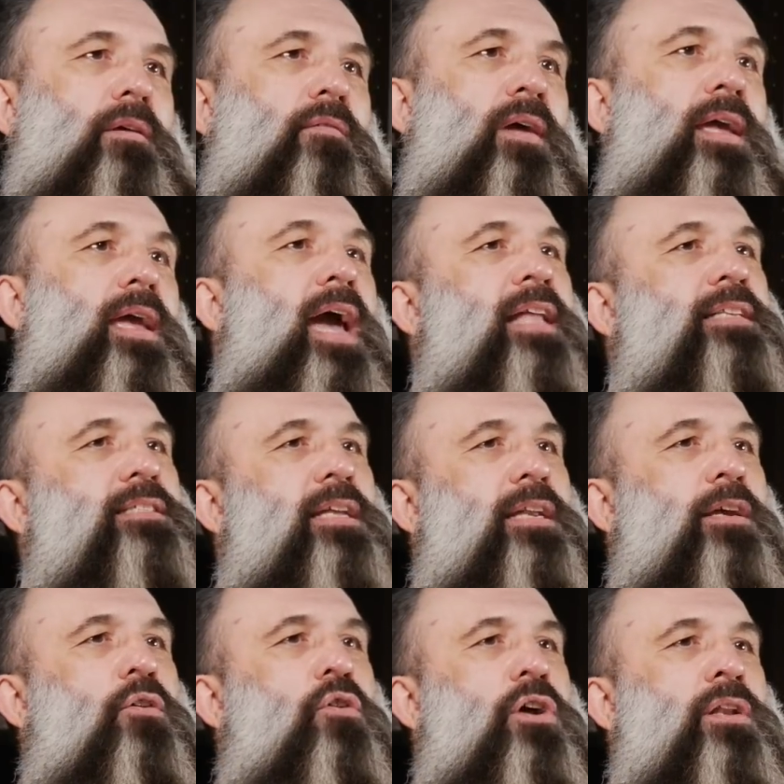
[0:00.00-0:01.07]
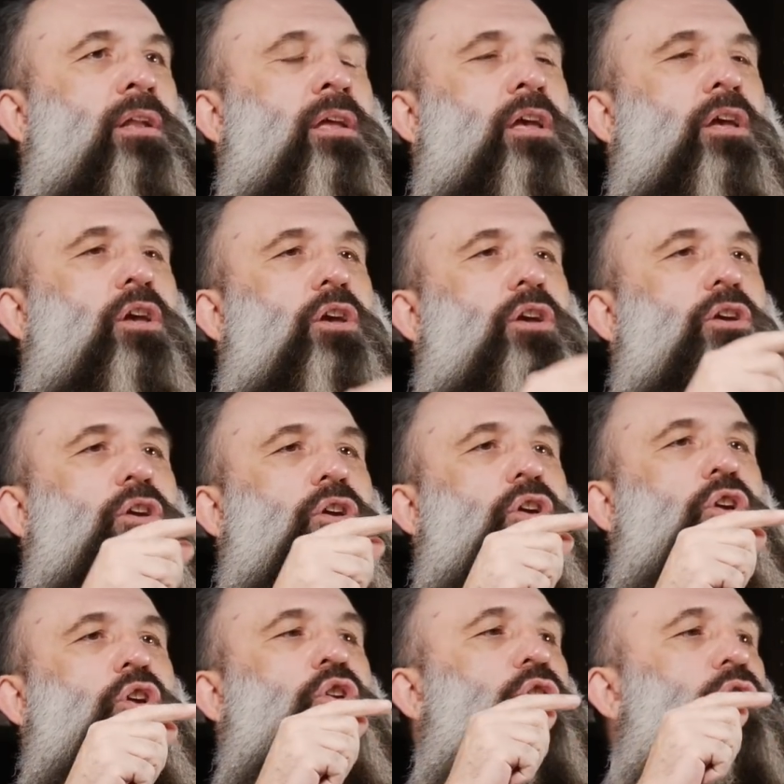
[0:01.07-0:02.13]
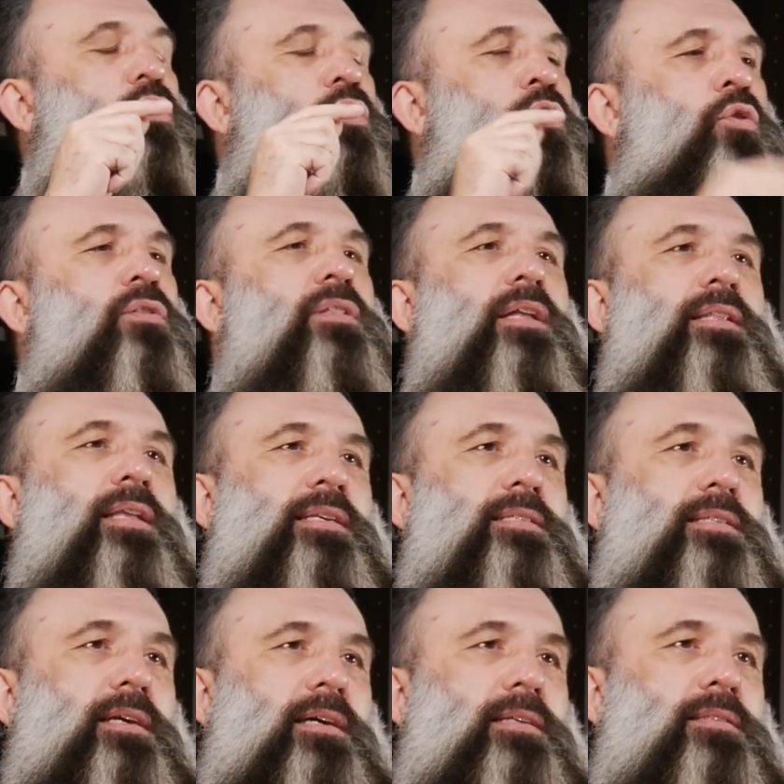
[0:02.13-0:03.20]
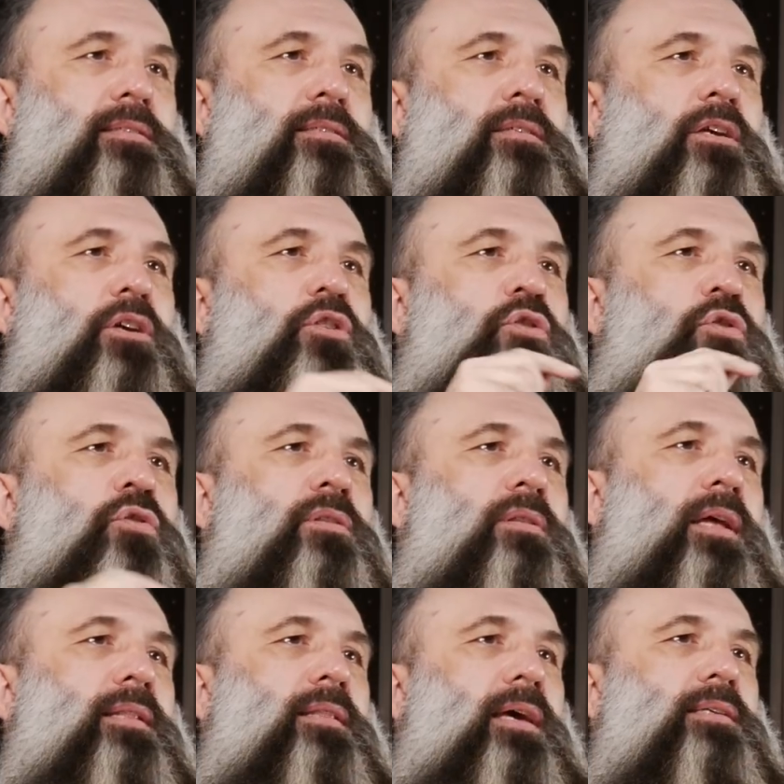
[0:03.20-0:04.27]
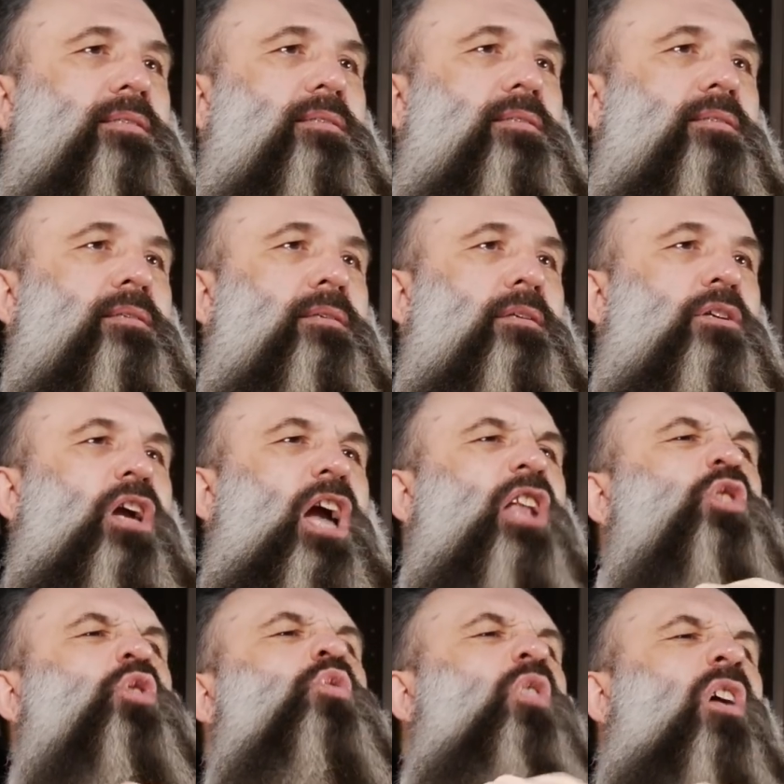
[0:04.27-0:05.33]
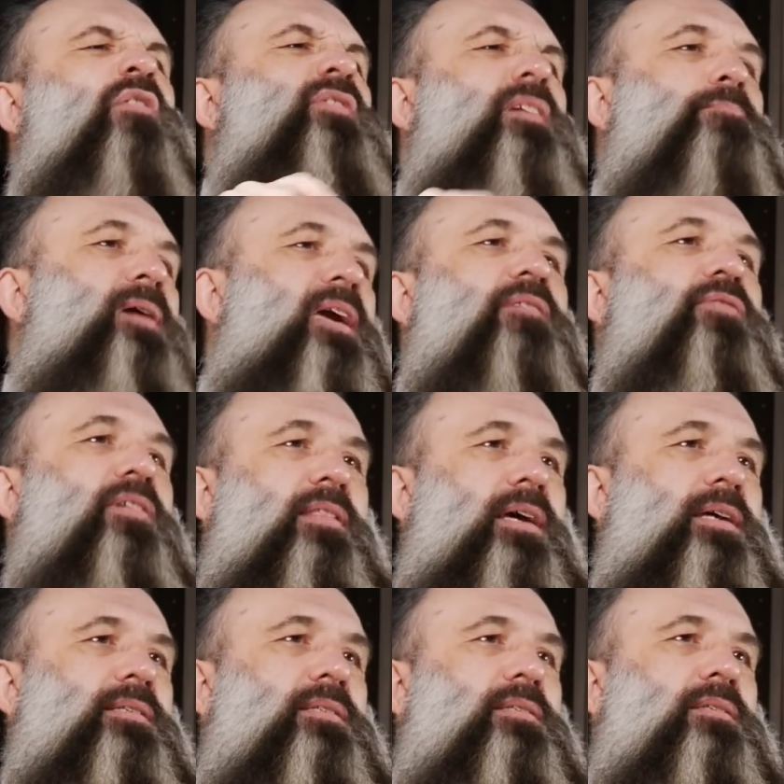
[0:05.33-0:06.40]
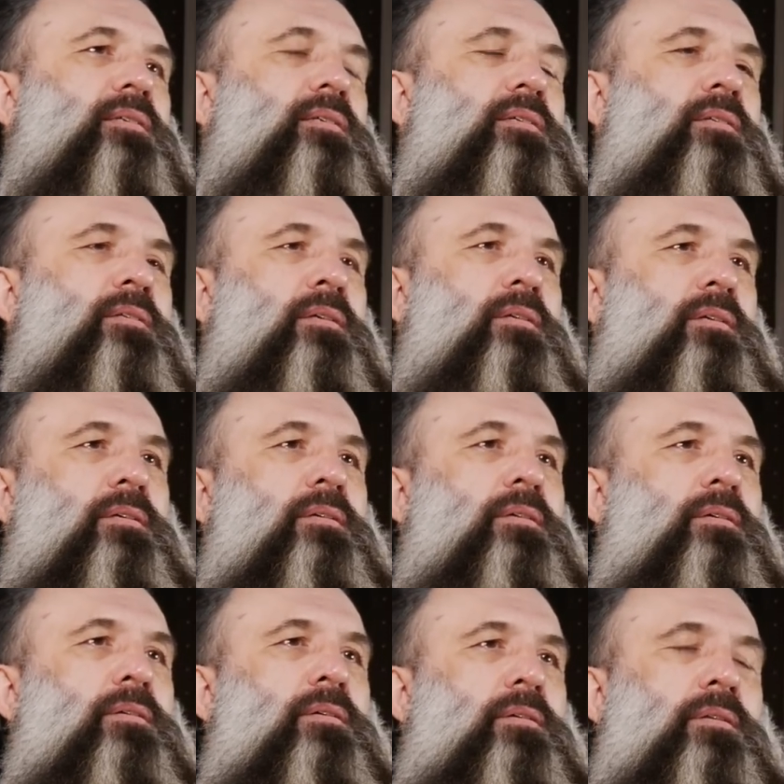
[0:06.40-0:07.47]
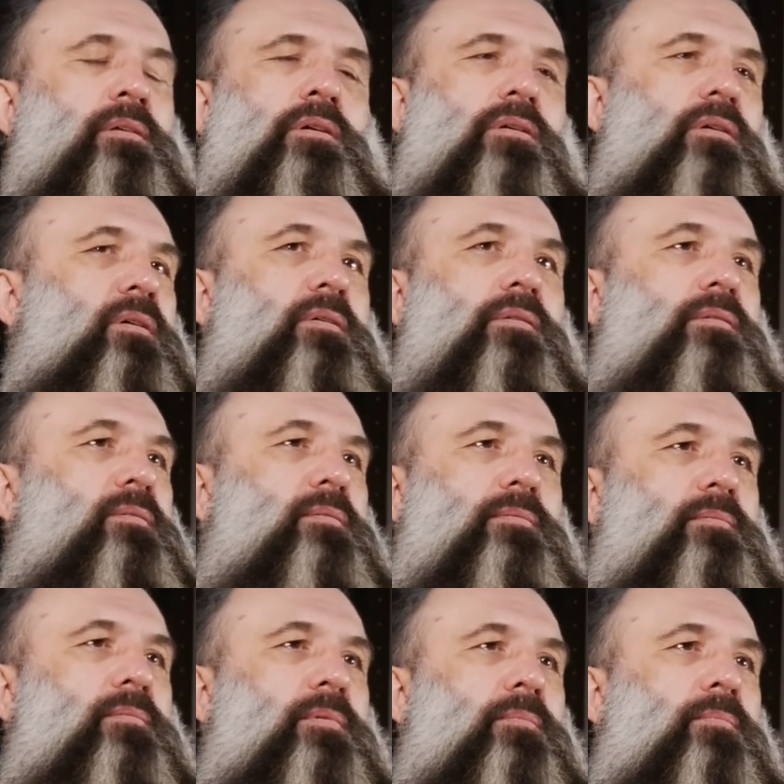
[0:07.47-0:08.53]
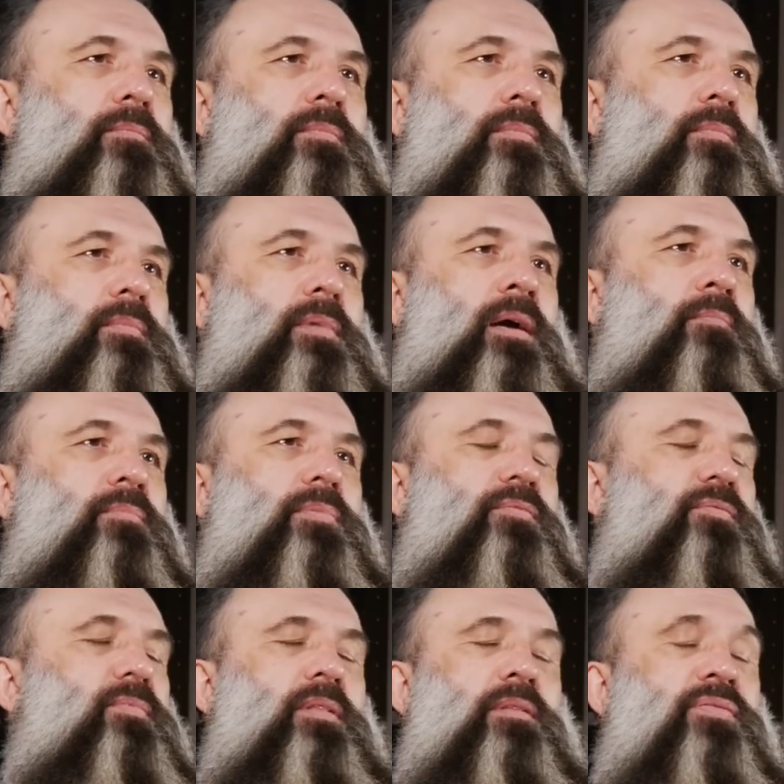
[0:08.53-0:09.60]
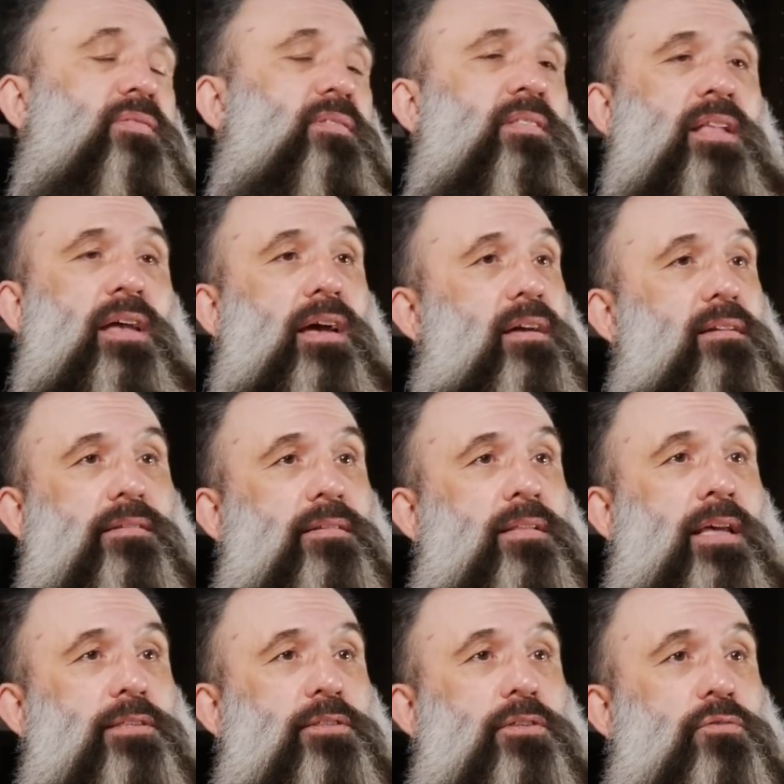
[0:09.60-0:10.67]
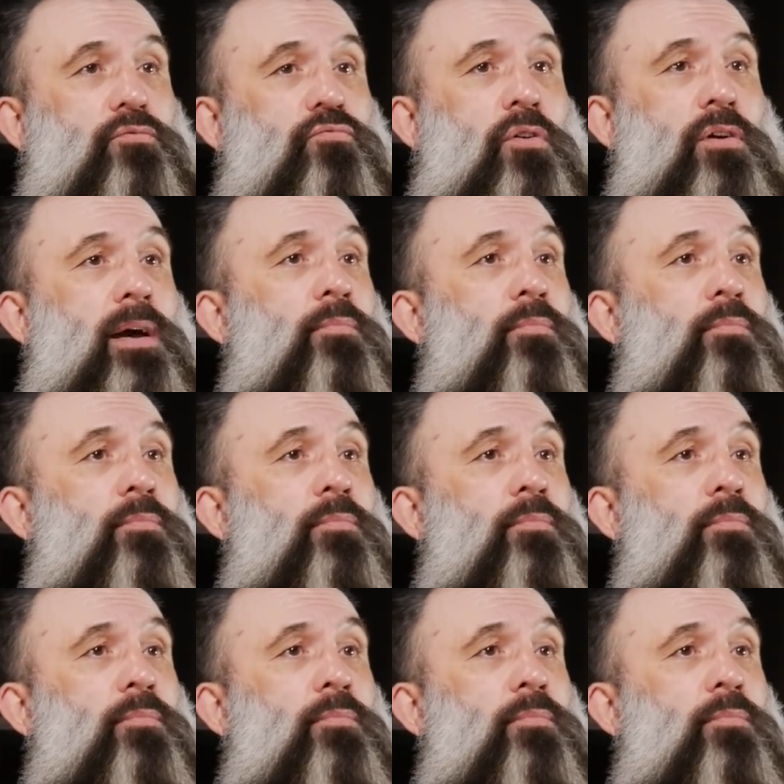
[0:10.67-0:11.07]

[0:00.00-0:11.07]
Right? Instead of going, you did this to us, you did this, and you have to pay for this. No, nah, that's just wrong.